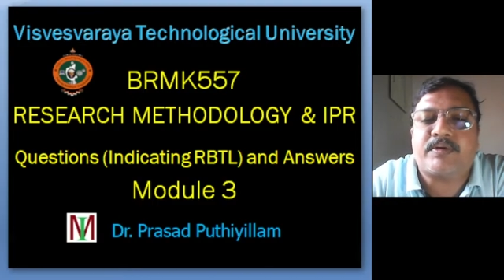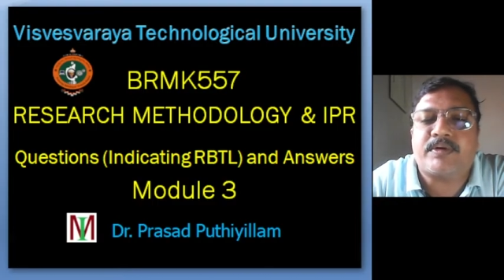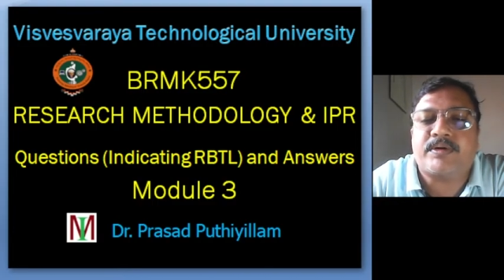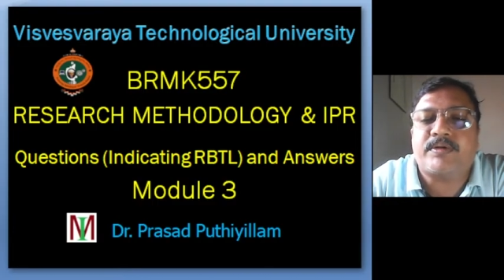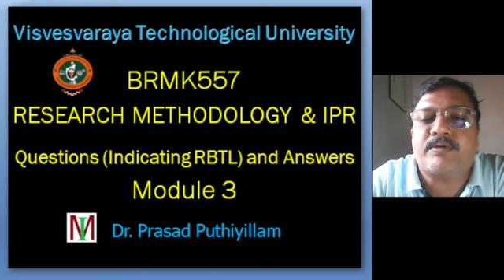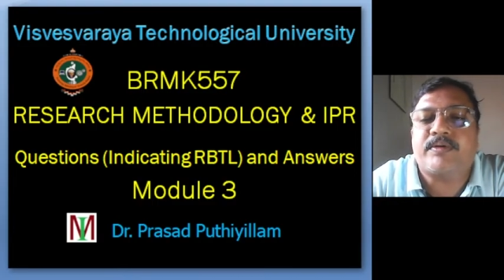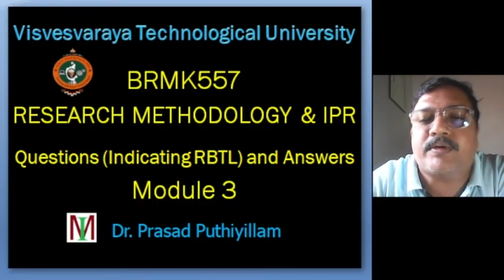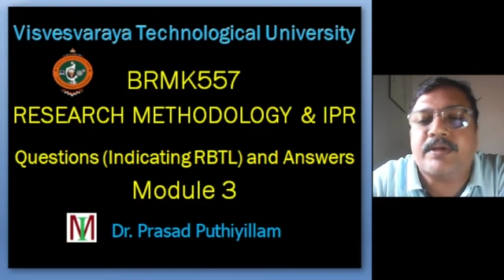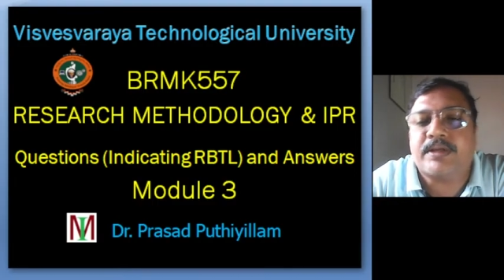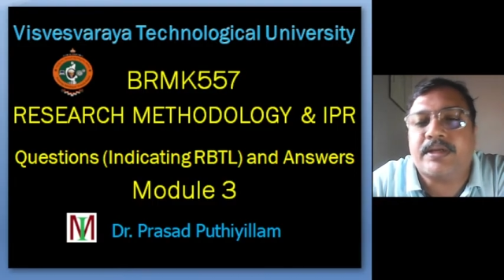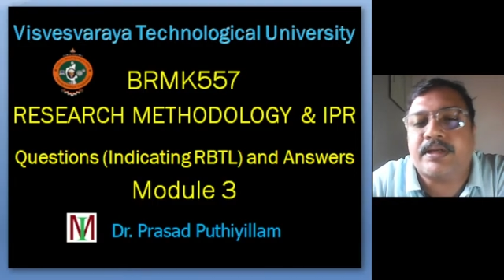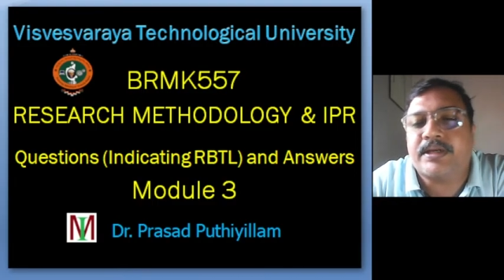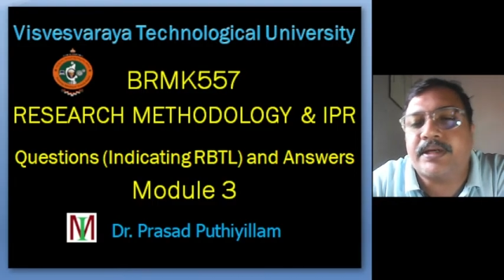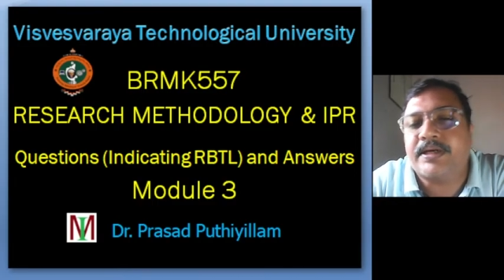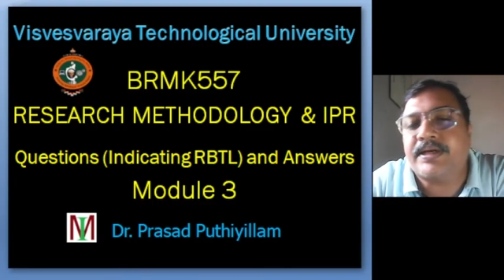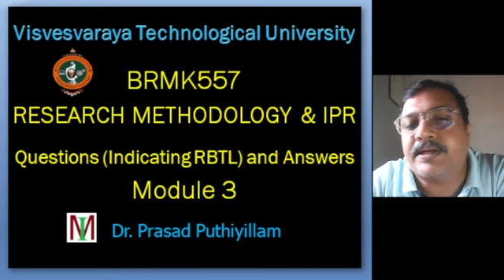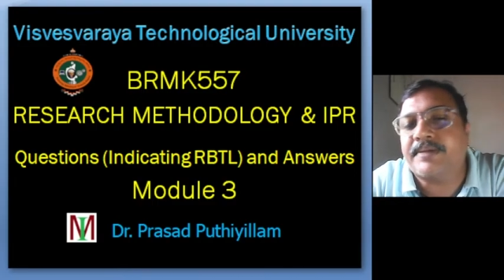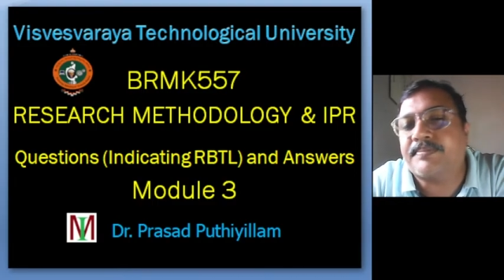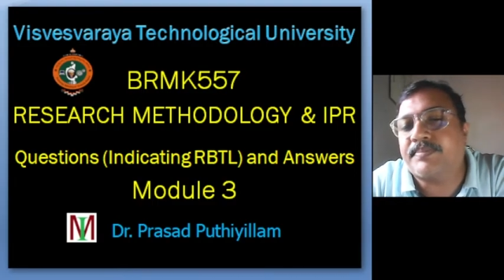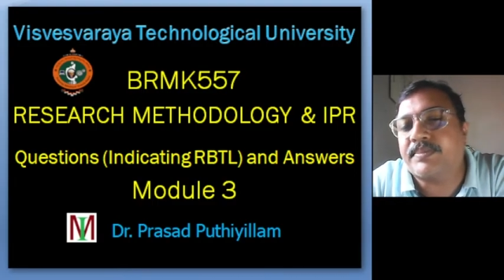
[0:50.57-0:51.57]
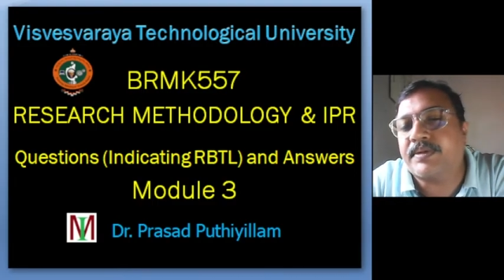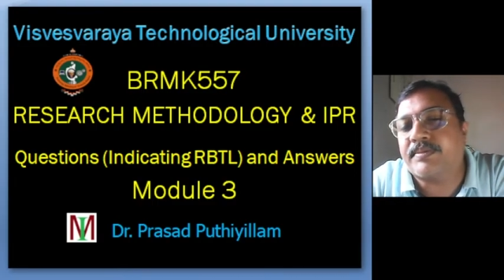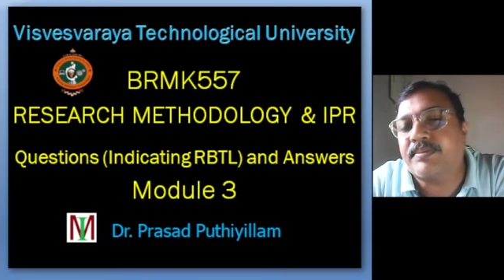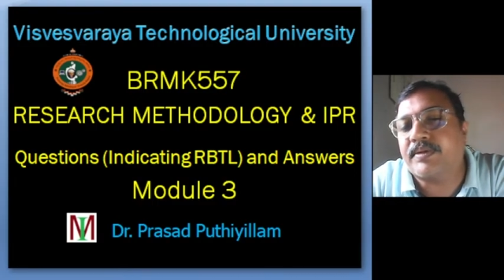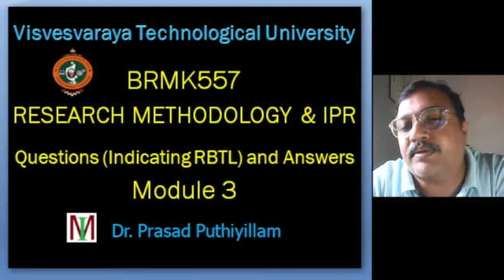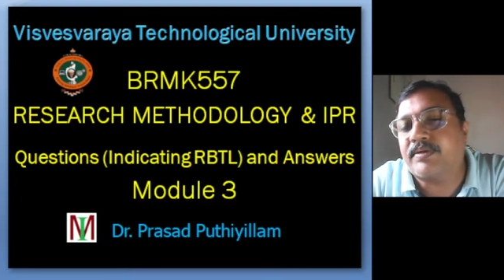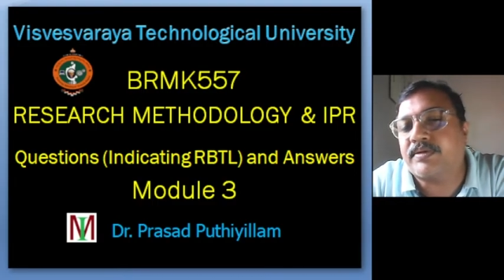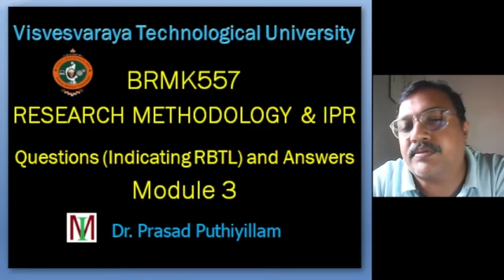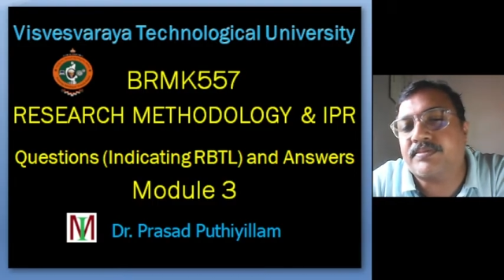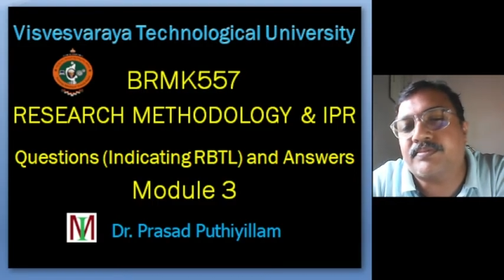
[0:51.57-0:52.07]
going in depth
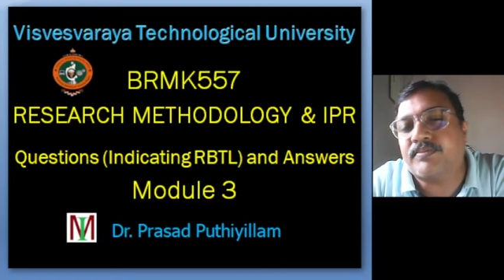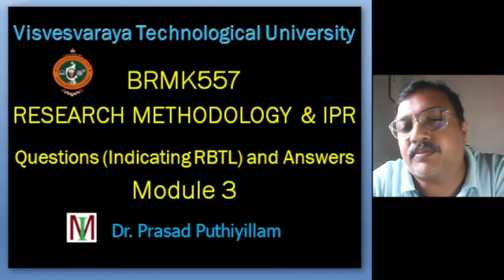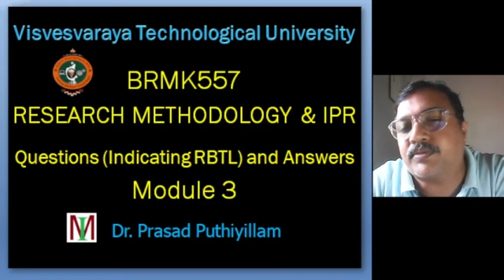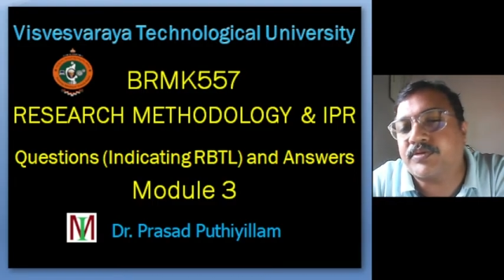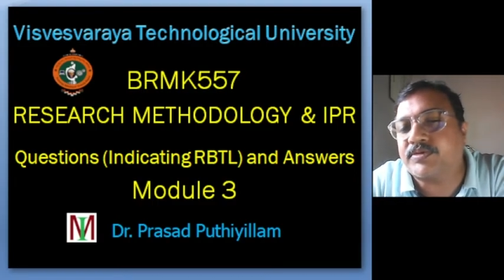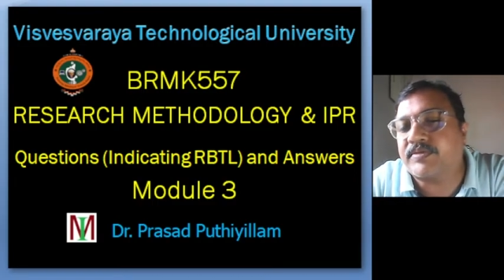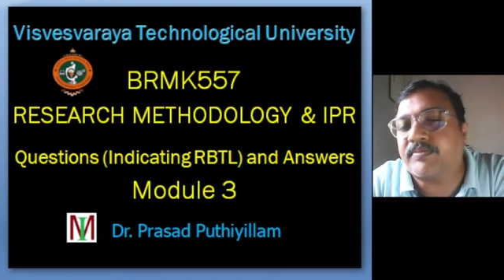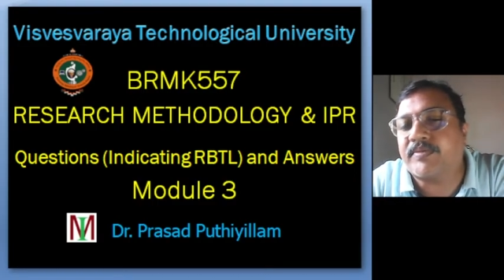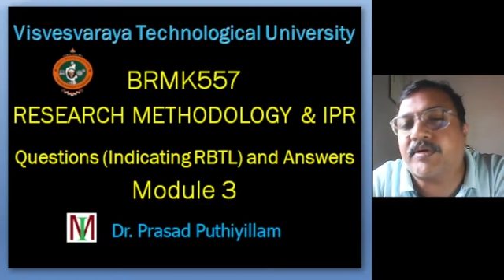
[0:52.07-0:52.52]
because most of